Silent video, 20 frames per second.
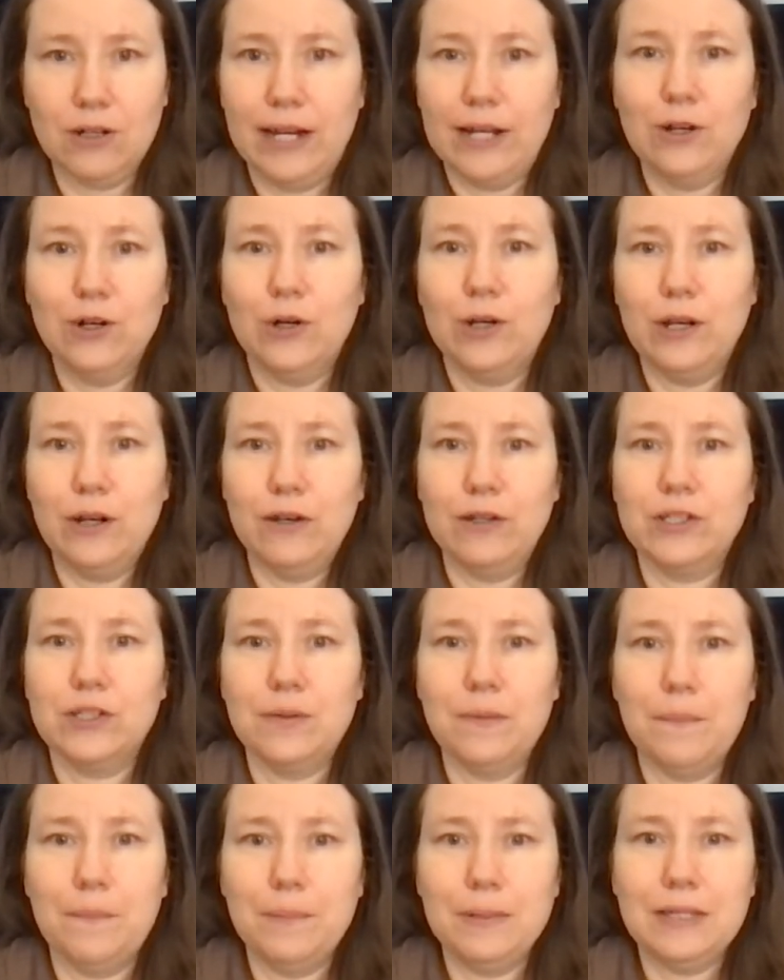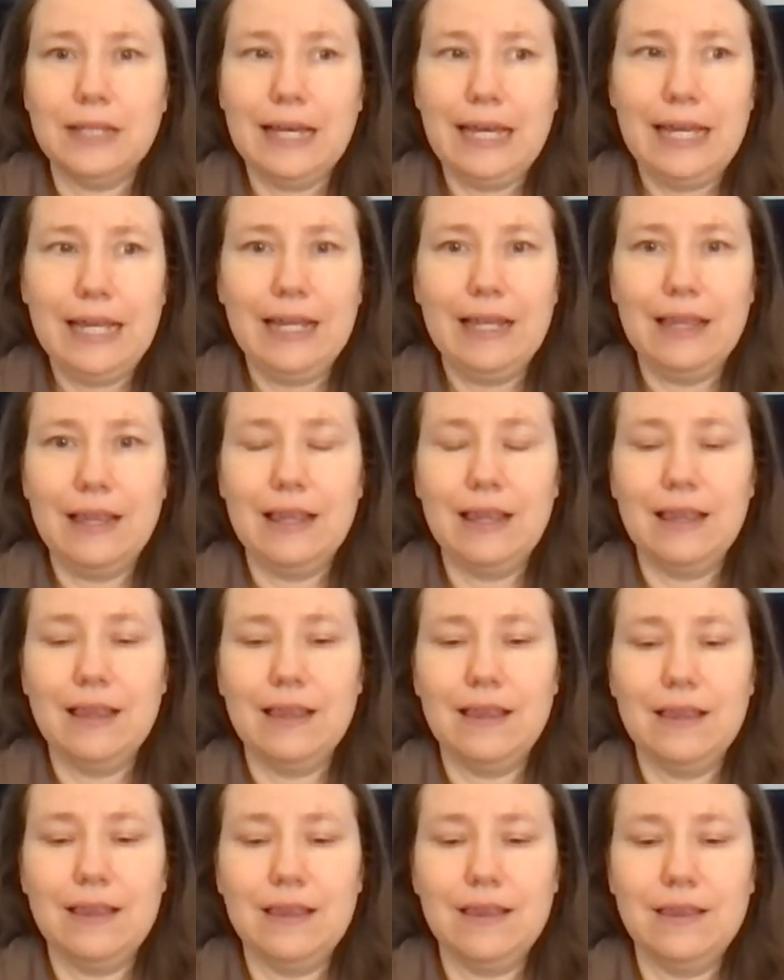I couldn't play
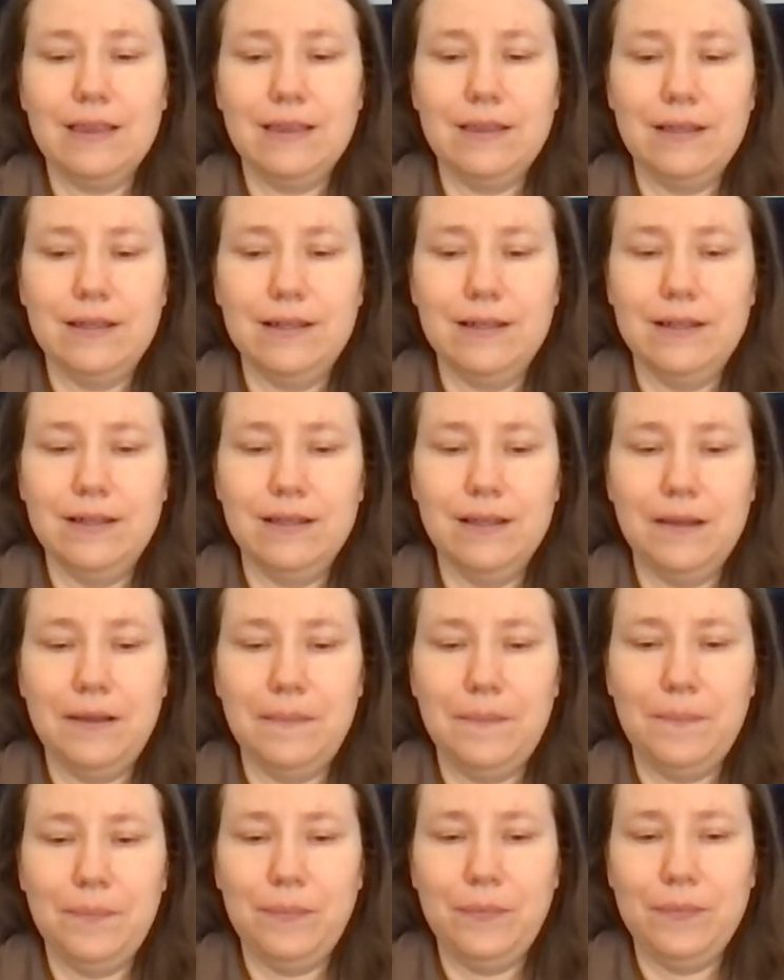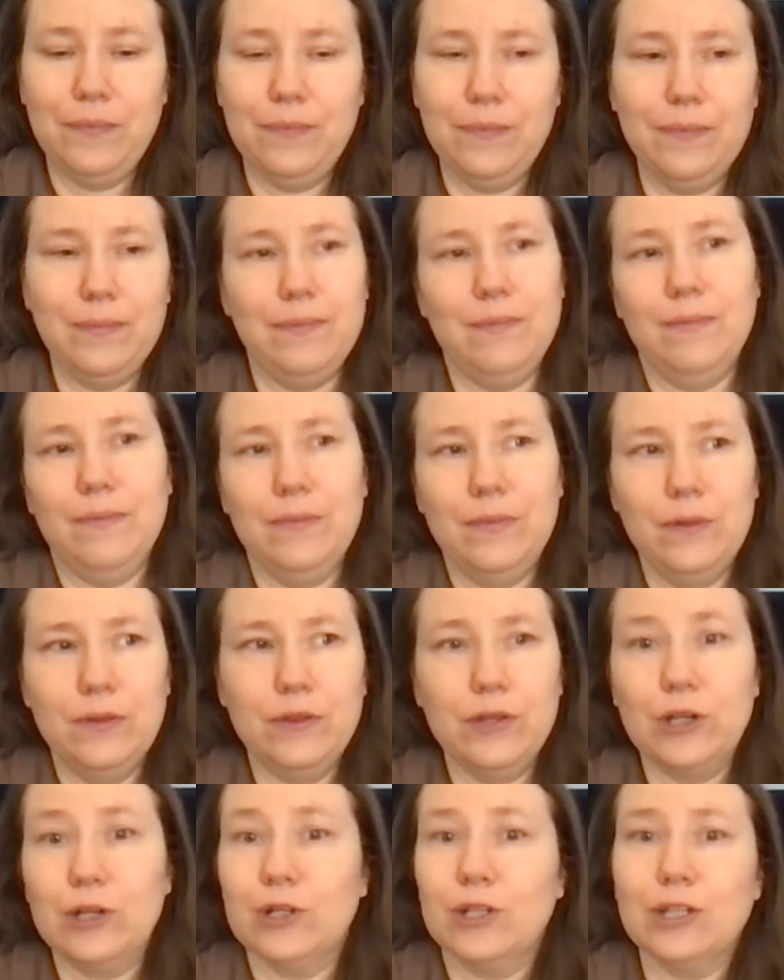the
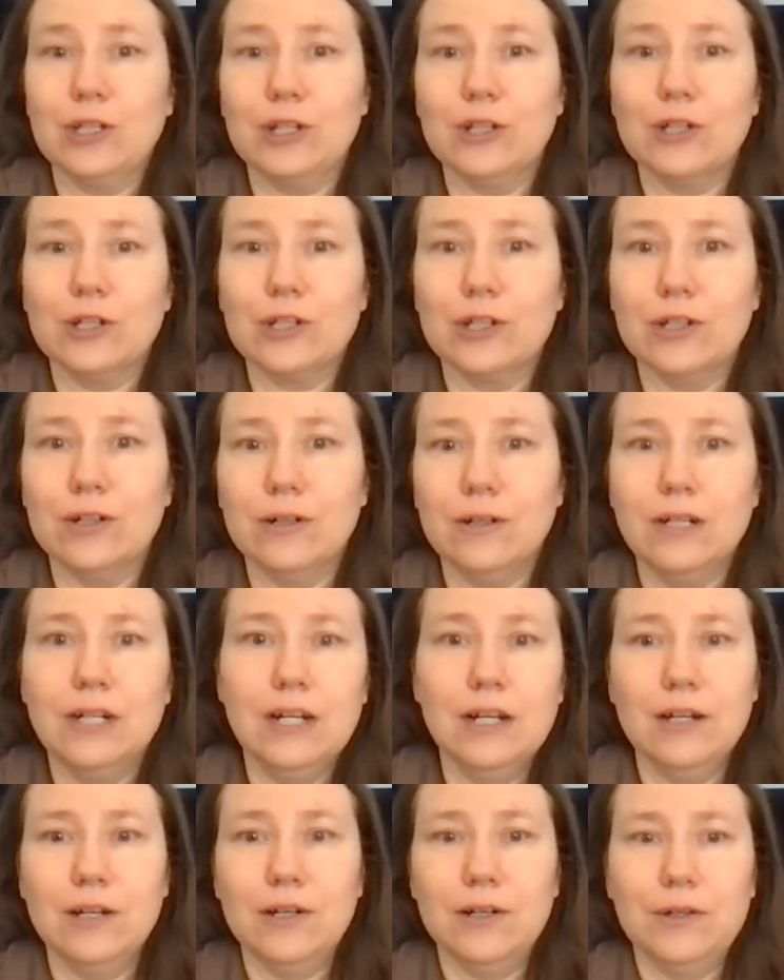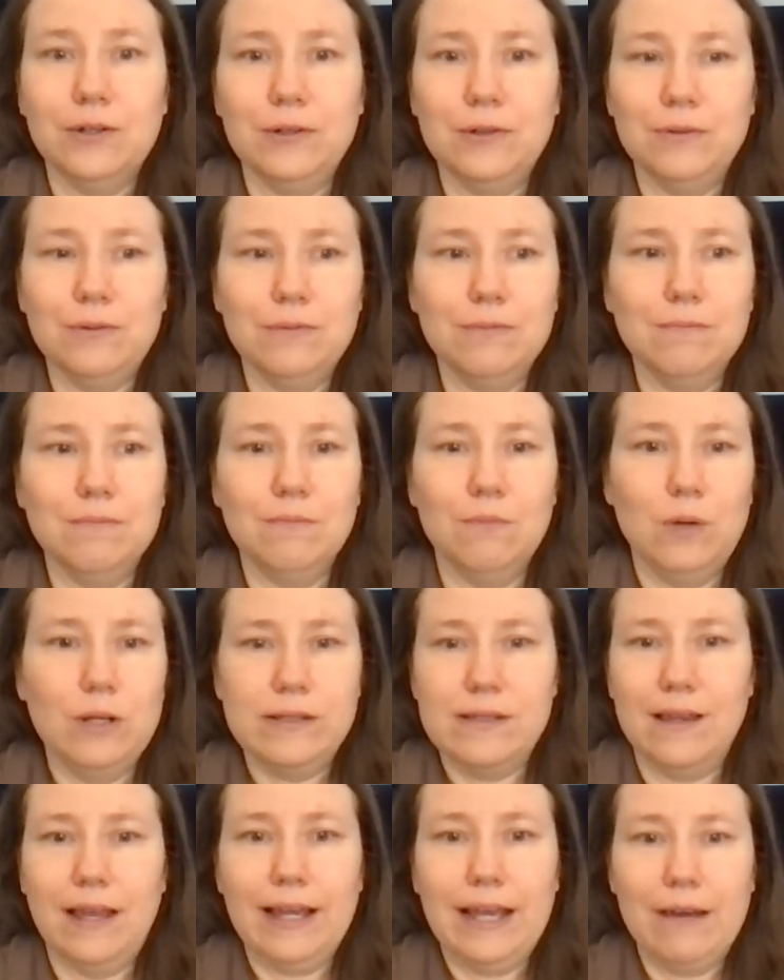good little girl who
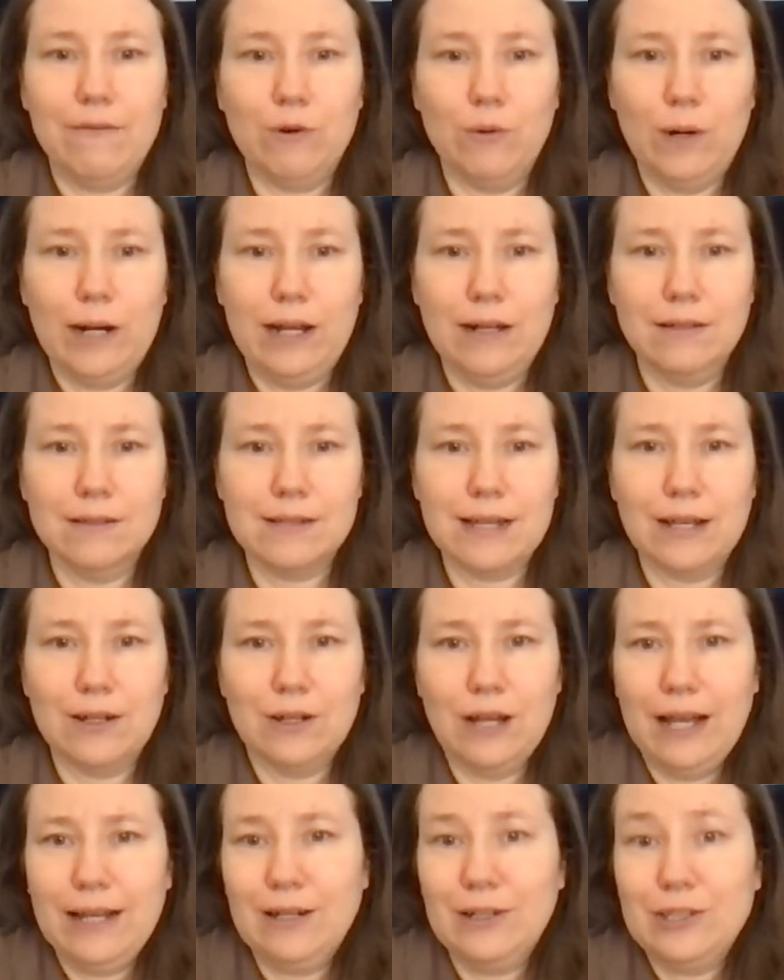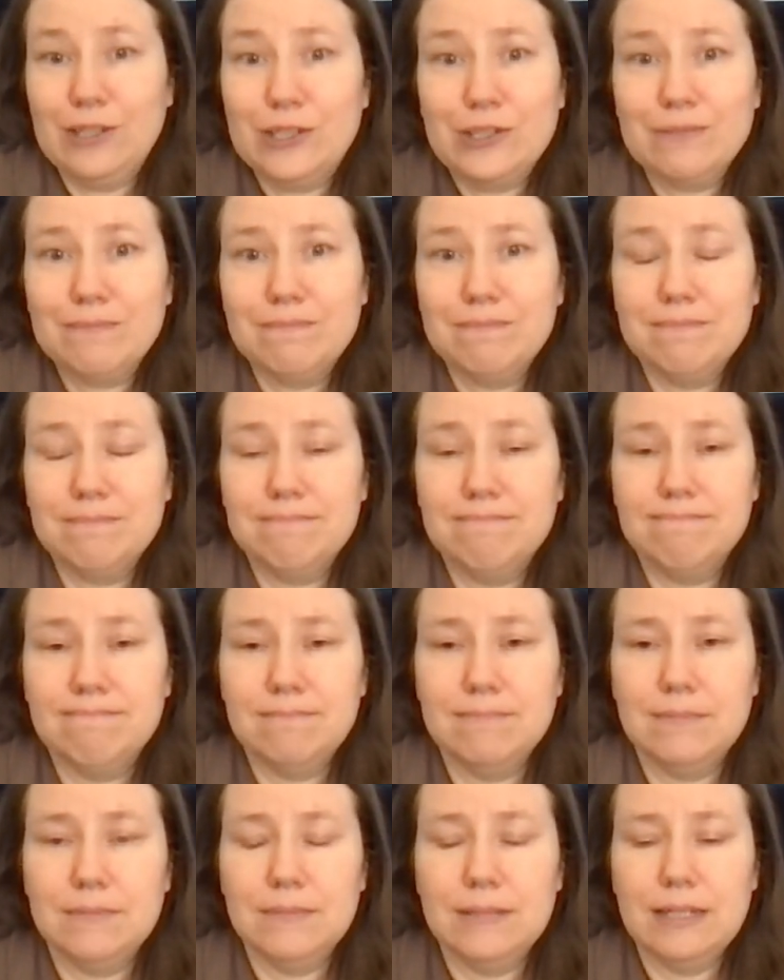is like everyone else. Like,
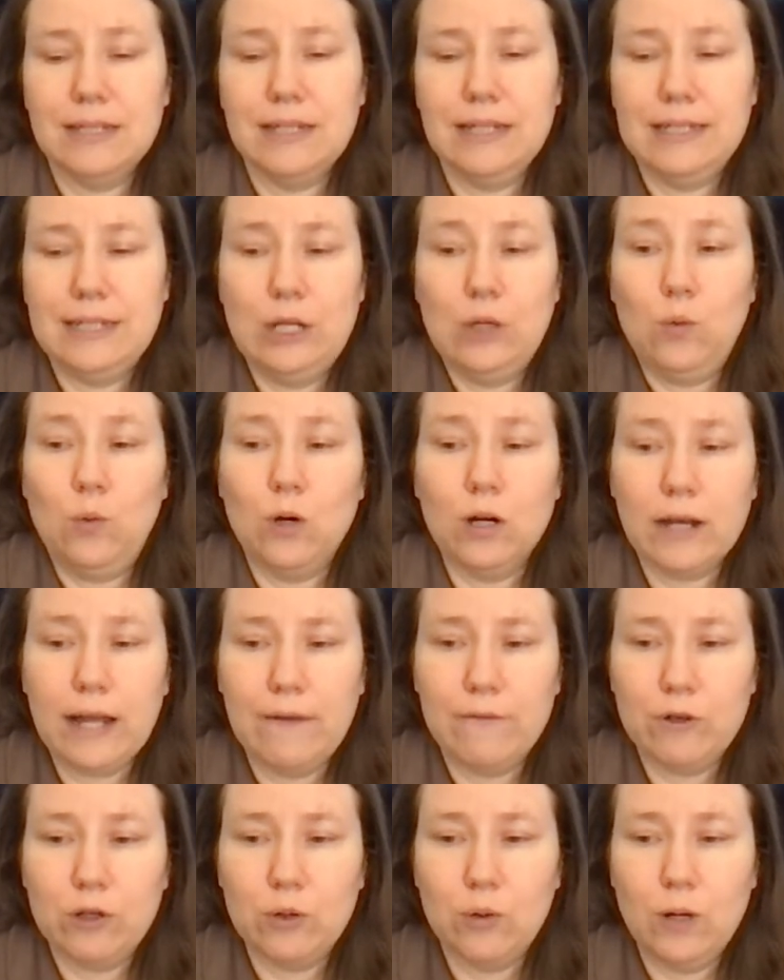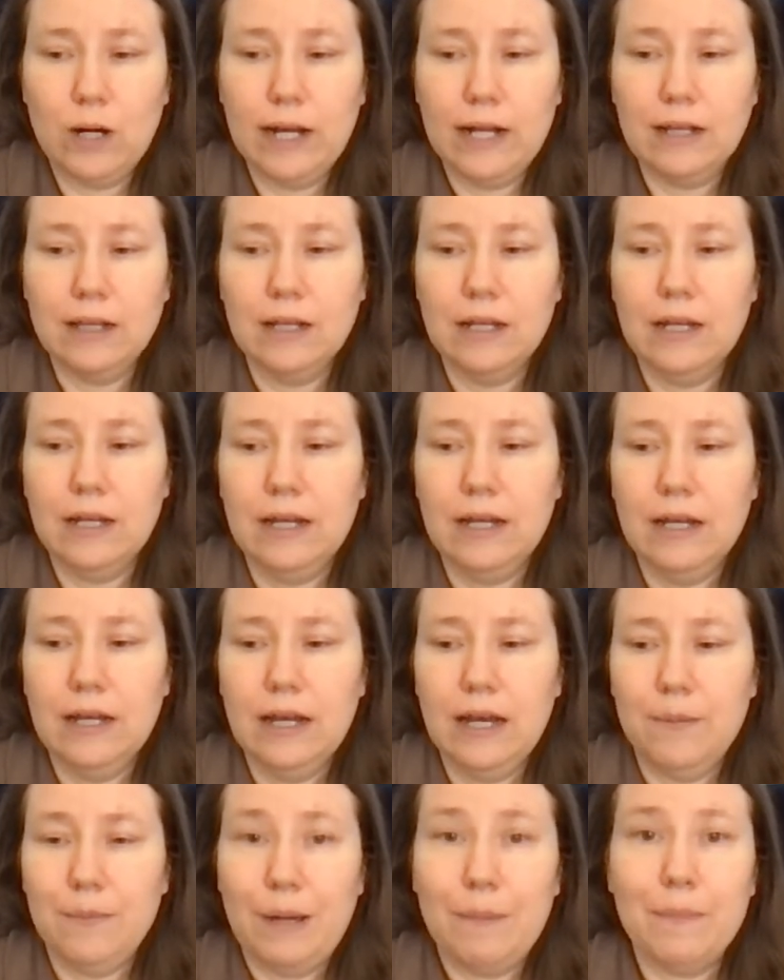it didn't work after a while,
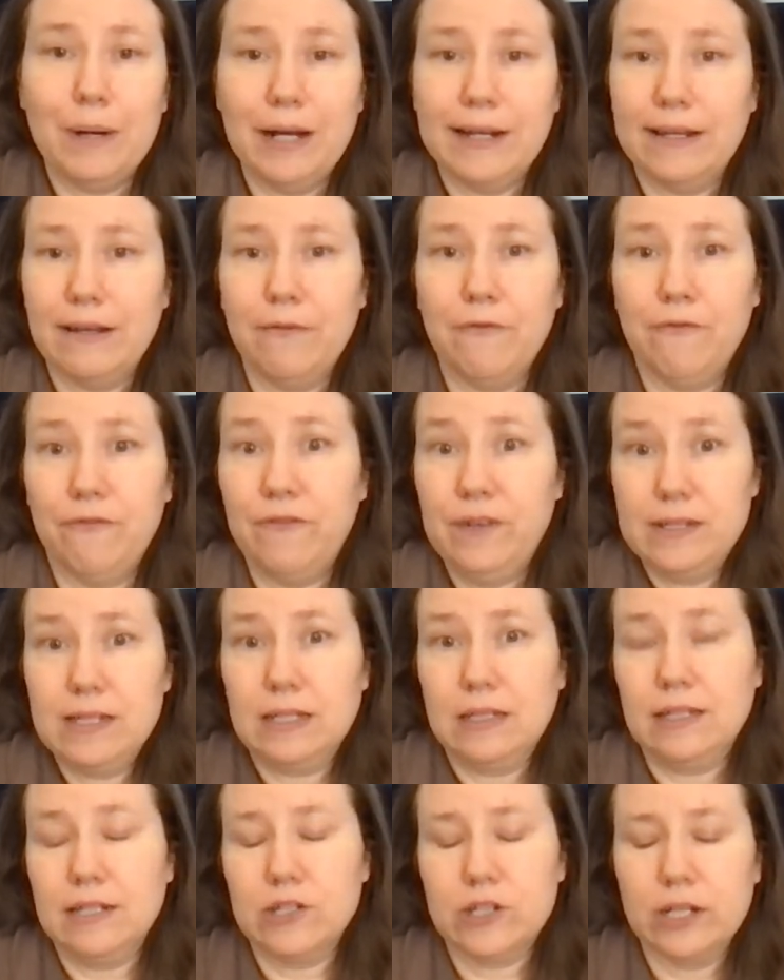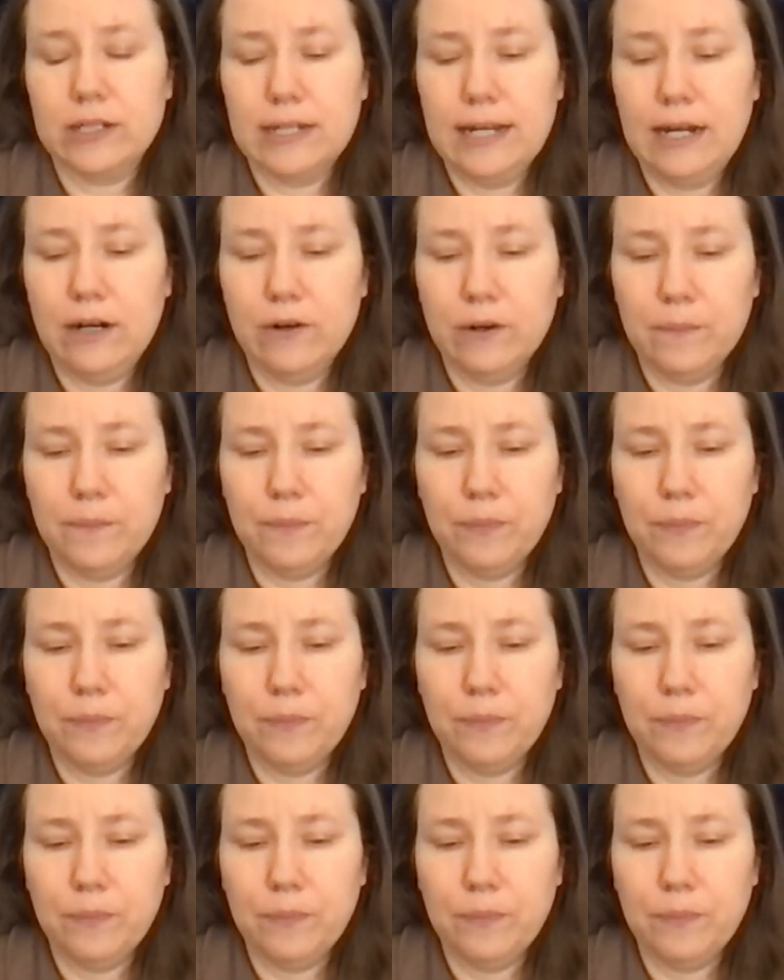and my body physically shut down.